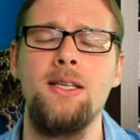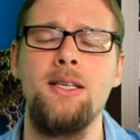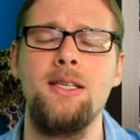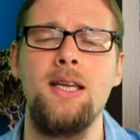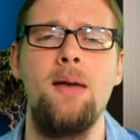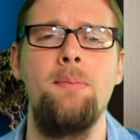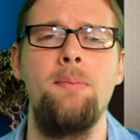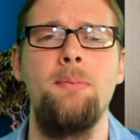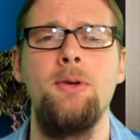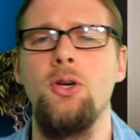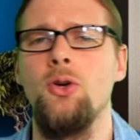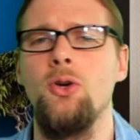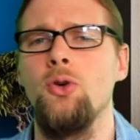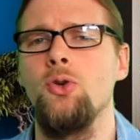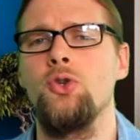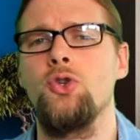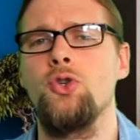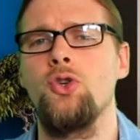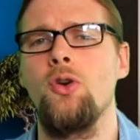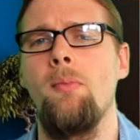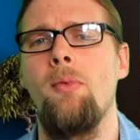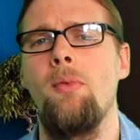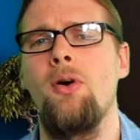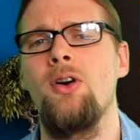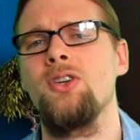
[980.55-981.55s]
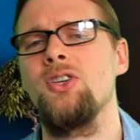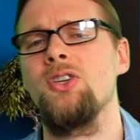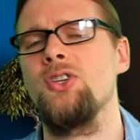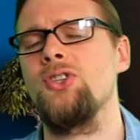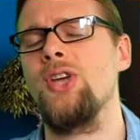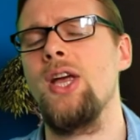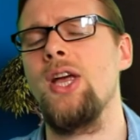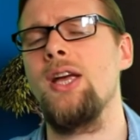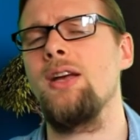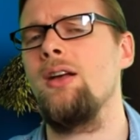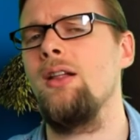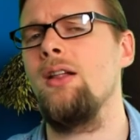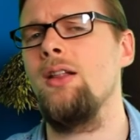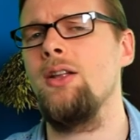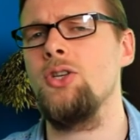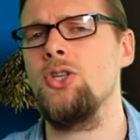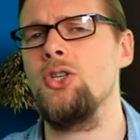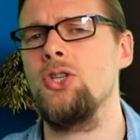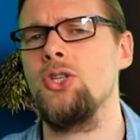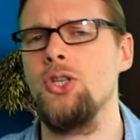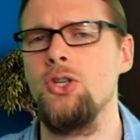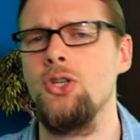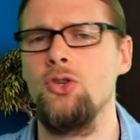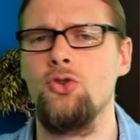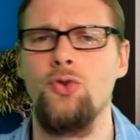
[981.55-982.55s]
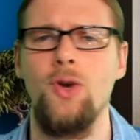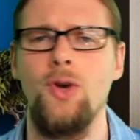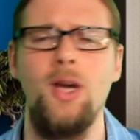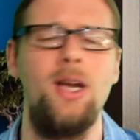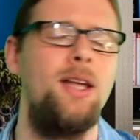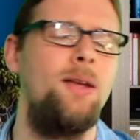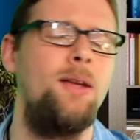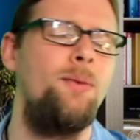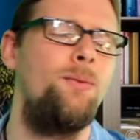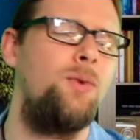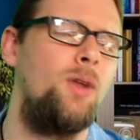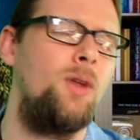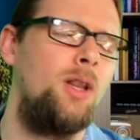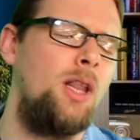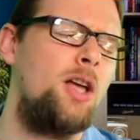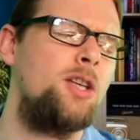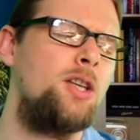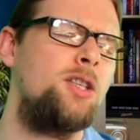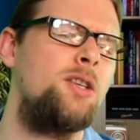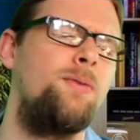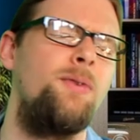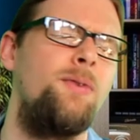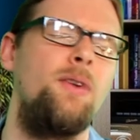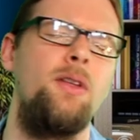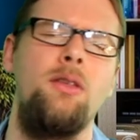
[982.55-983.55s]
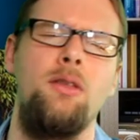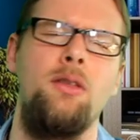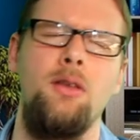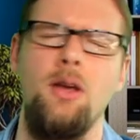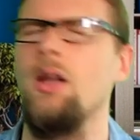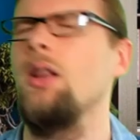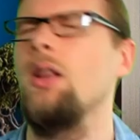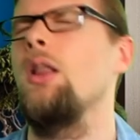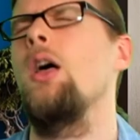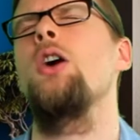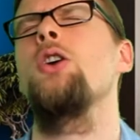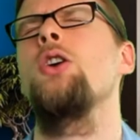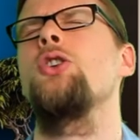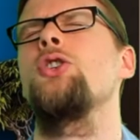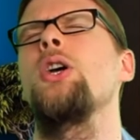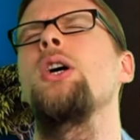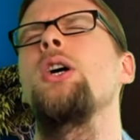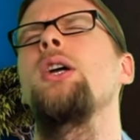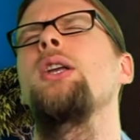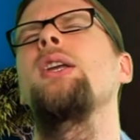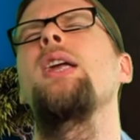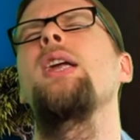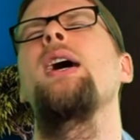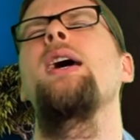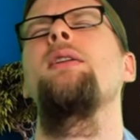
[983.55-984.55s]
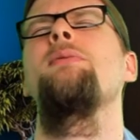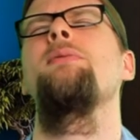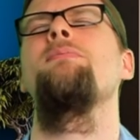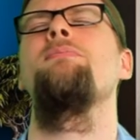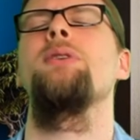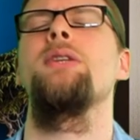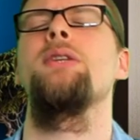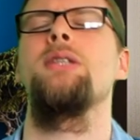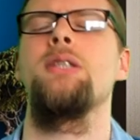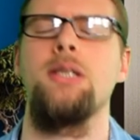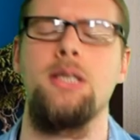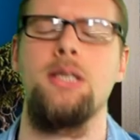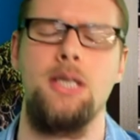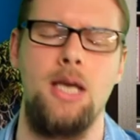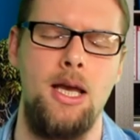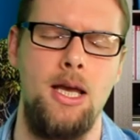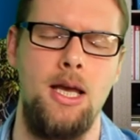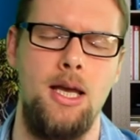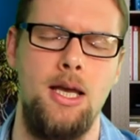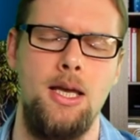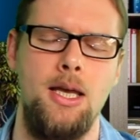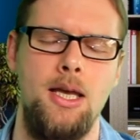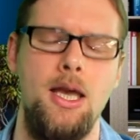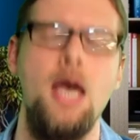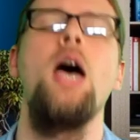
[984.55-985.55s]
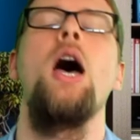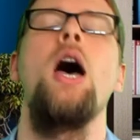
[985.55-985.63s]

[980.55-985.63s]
I've been your host, John Morris, a psychologist in training, philosopher, theologian, and business guy,